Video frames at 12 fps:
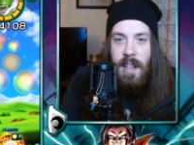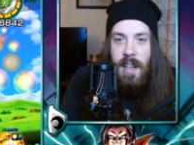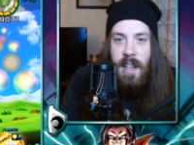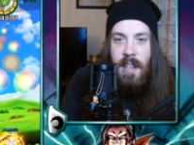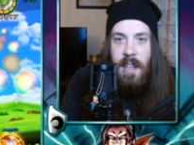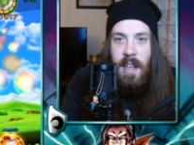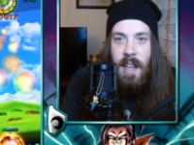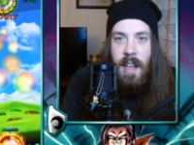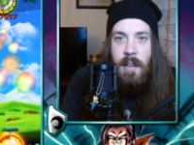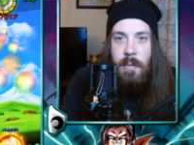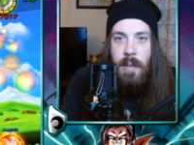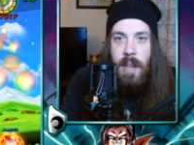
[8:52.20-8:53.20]
And then
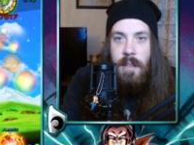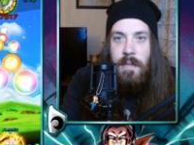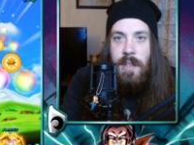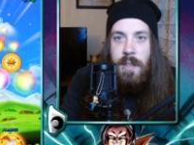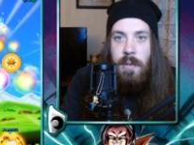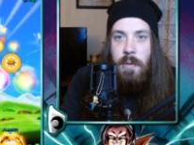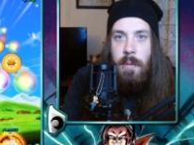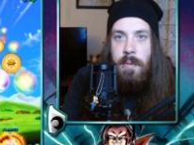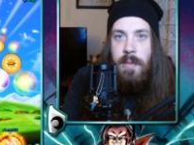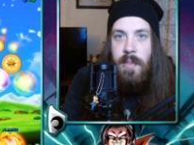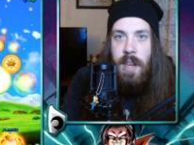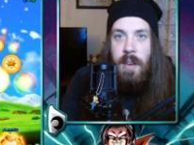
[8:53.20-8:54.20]
we'll get the physical
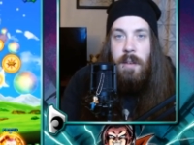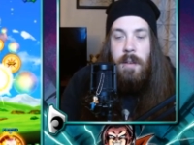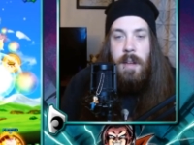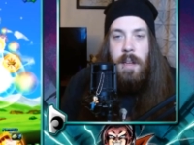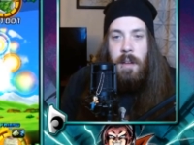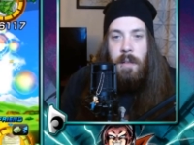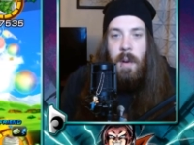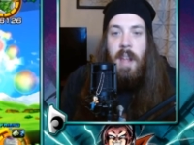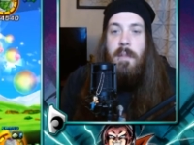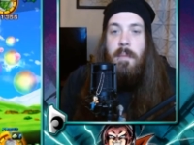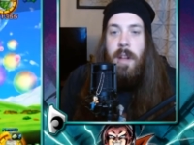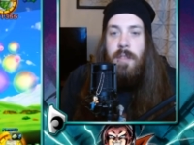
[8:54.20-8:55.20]
orbs for you. We'll
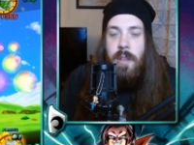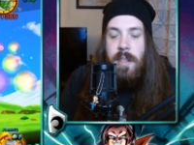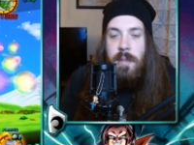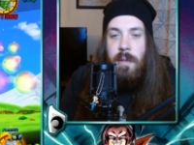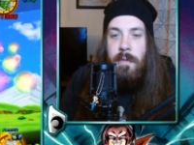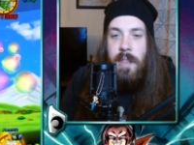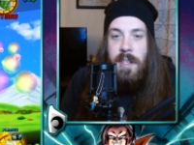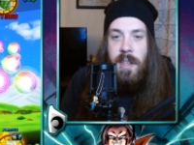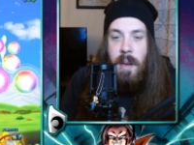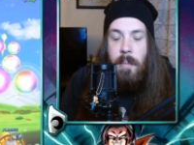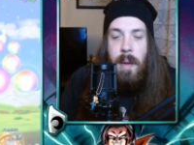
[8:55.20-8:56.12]
leave him on transform for this turn.